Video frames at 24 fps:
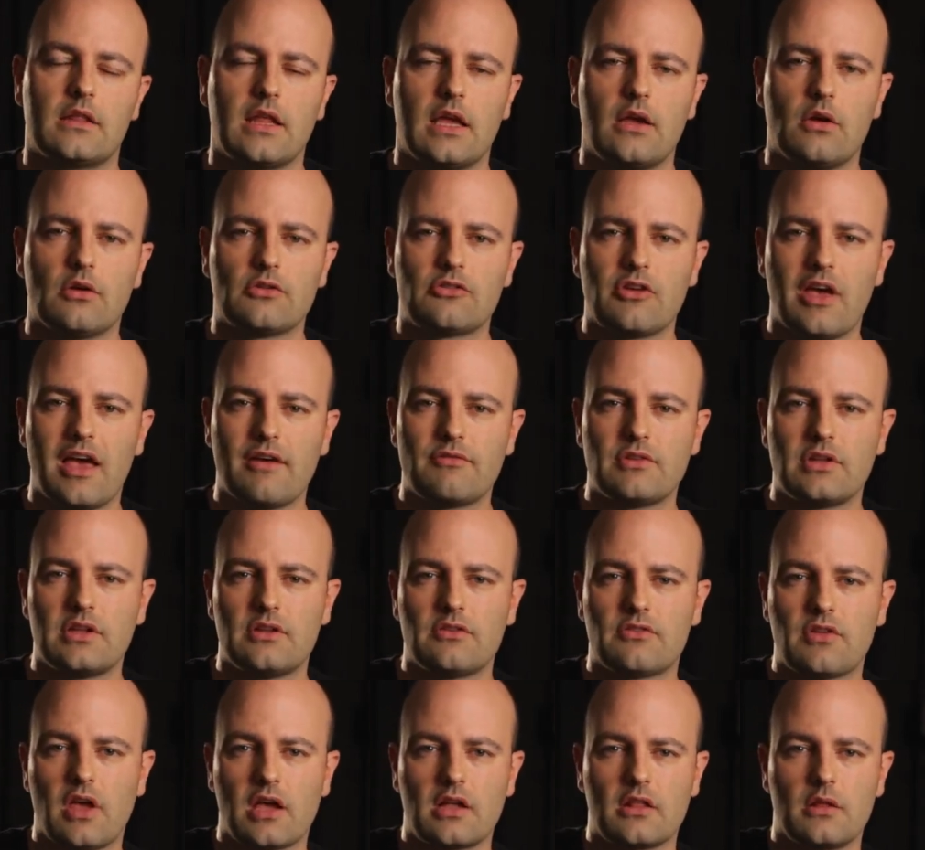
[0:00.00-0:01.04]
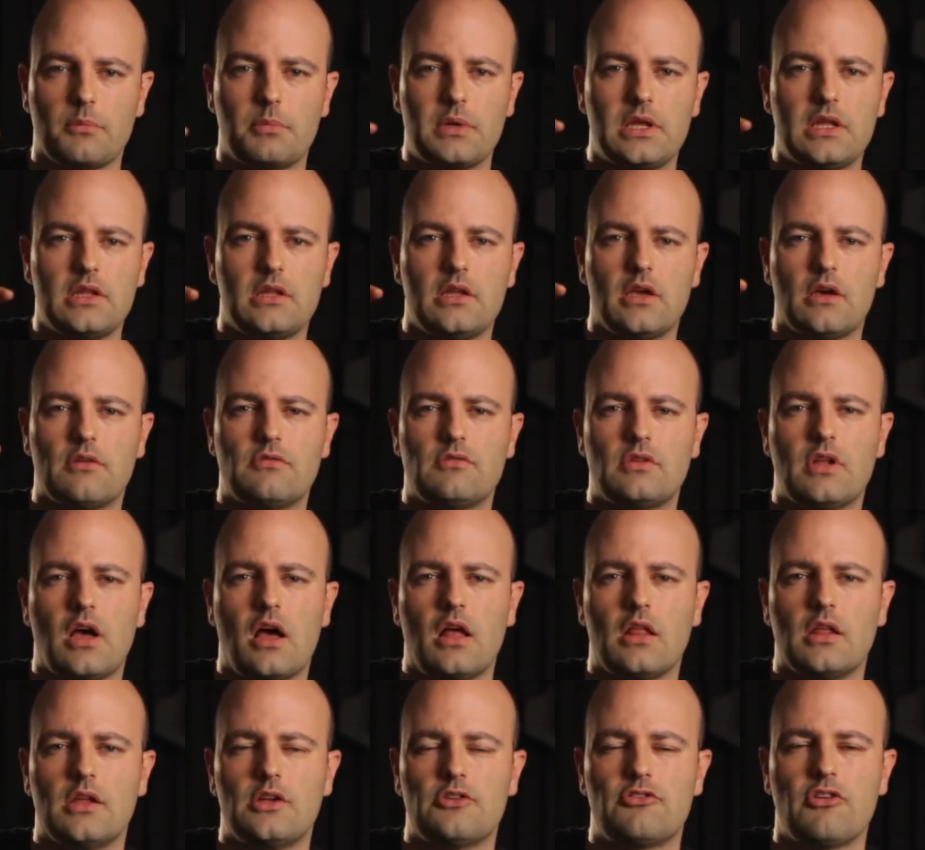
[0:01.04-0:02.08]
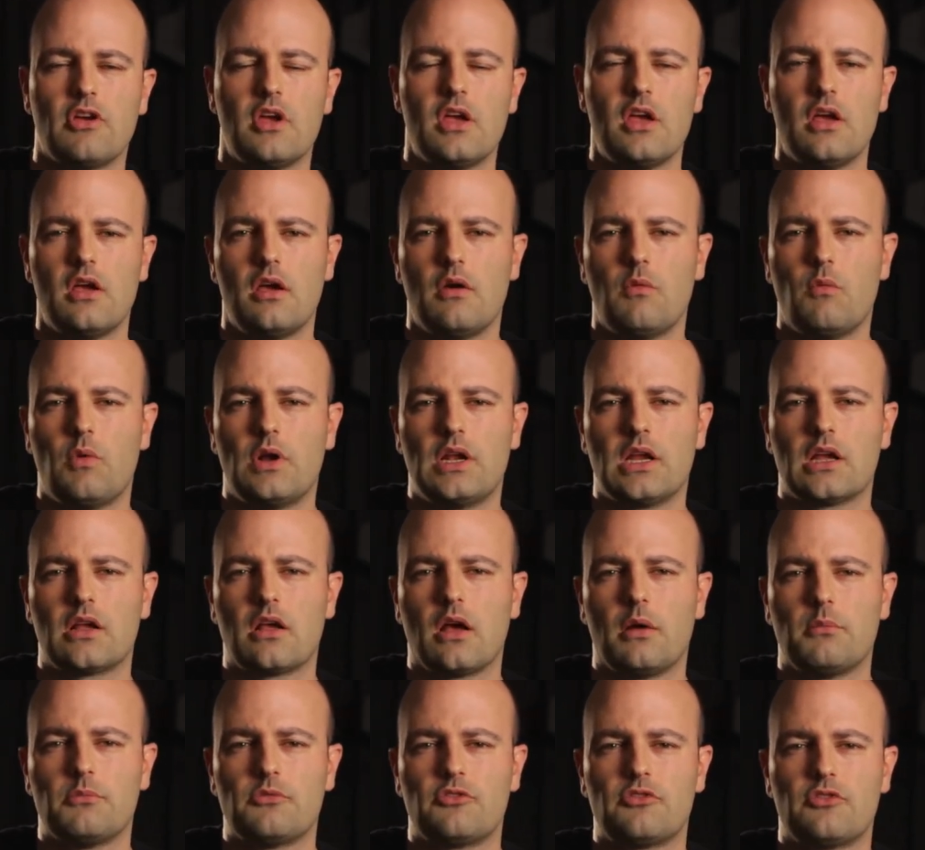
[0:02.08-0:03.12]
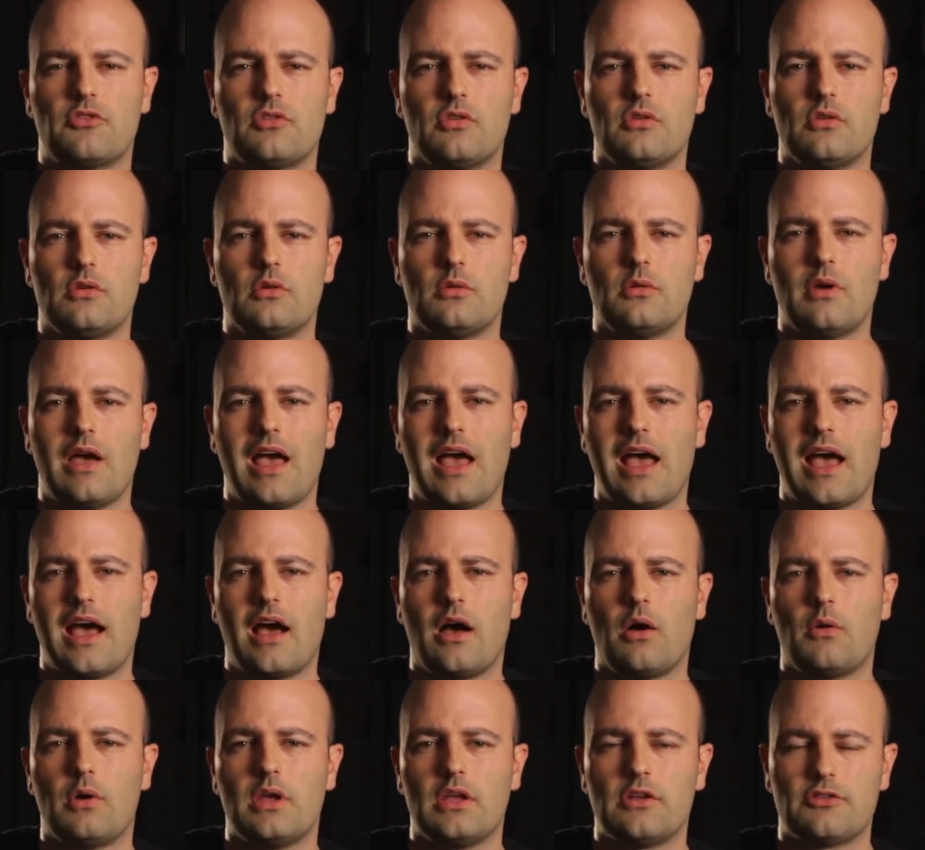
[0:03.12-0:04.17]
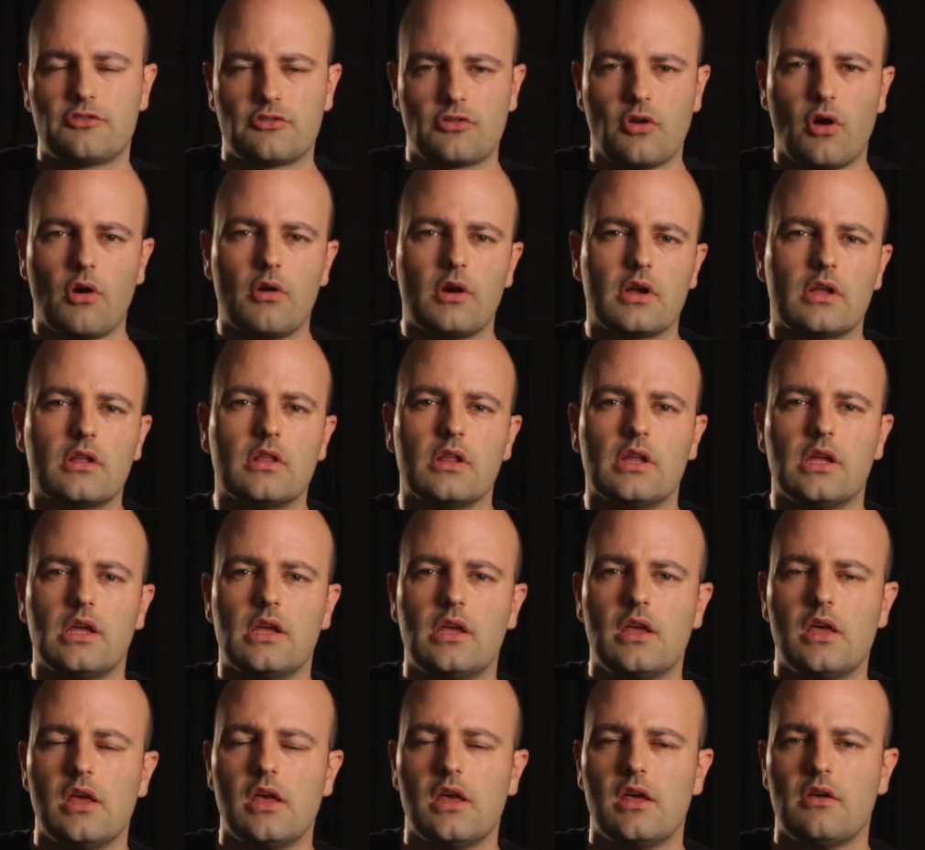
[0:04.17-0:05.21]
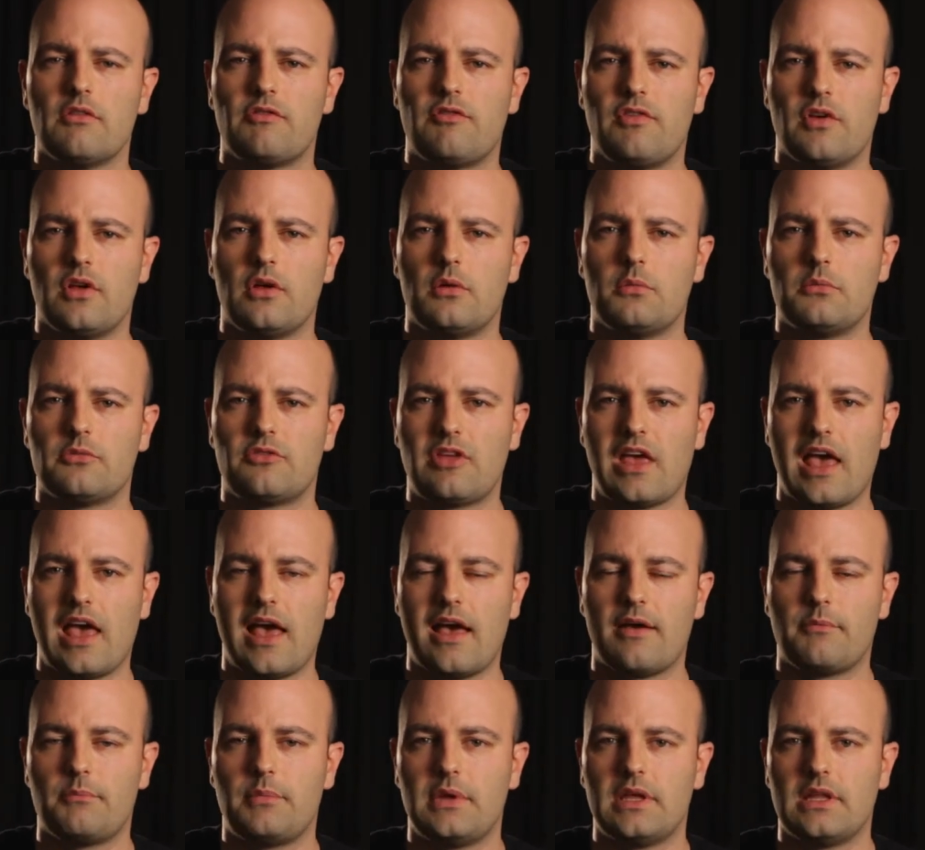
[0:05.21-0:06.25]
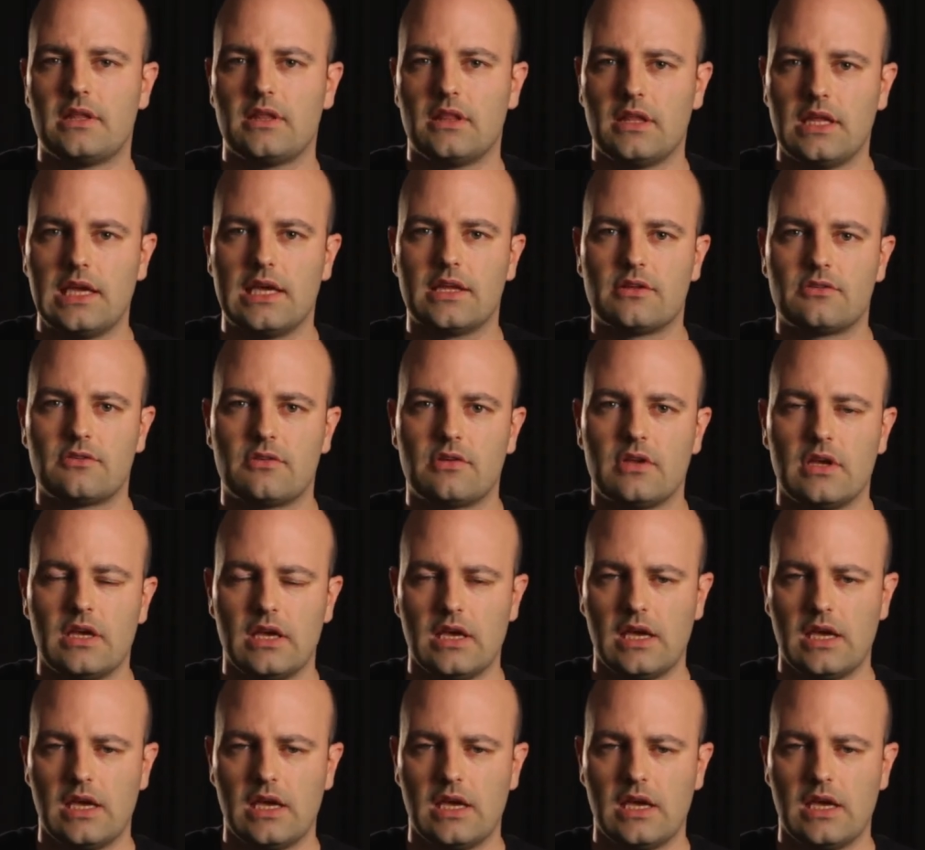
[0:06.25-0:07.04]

They also have an encyclopedia of knowledge when it comes to how historically films have been lit.